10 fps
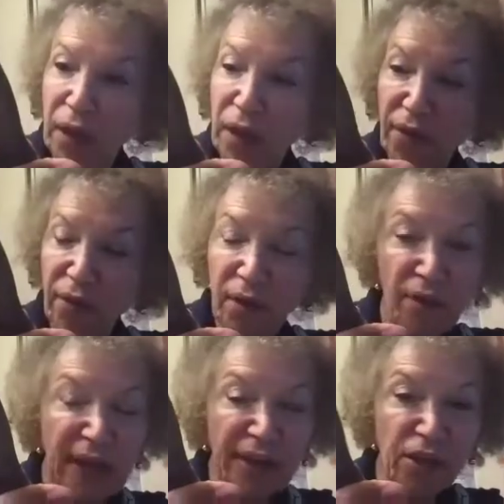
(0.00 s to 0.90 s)
the
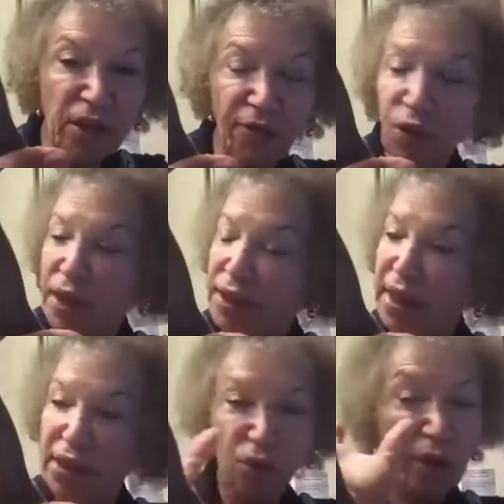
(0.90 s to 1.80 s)
vaginal
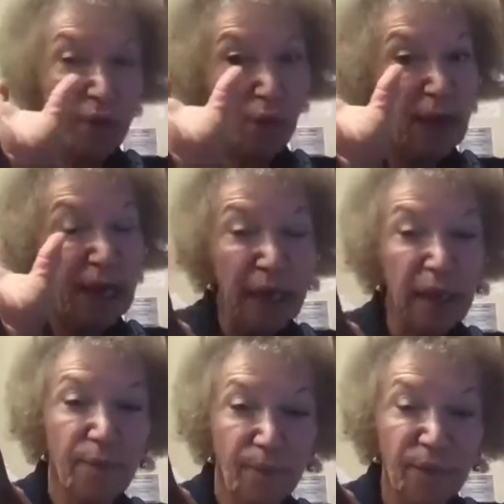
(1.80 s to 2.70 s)
fornices, or the ring
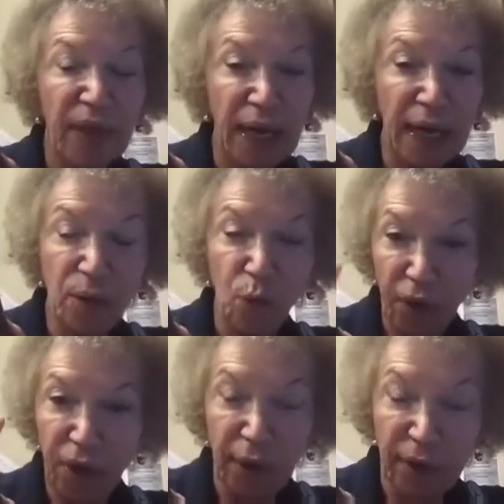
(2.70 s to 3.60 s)
that where
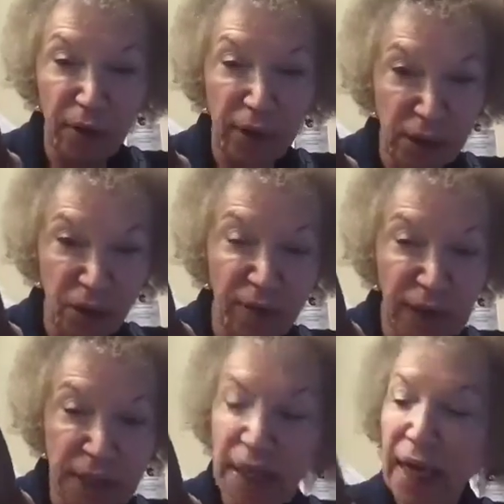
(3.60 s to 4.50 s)
you enter the
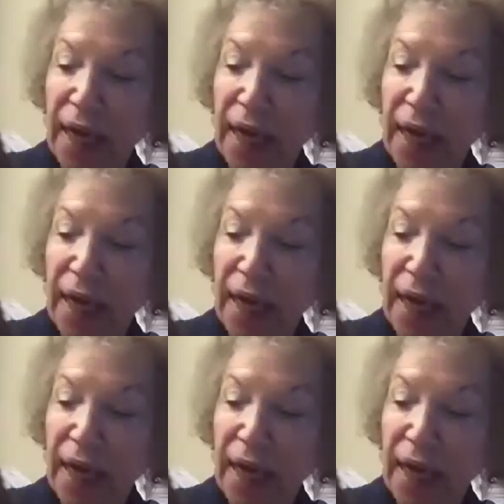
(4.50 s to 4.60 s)
cervix.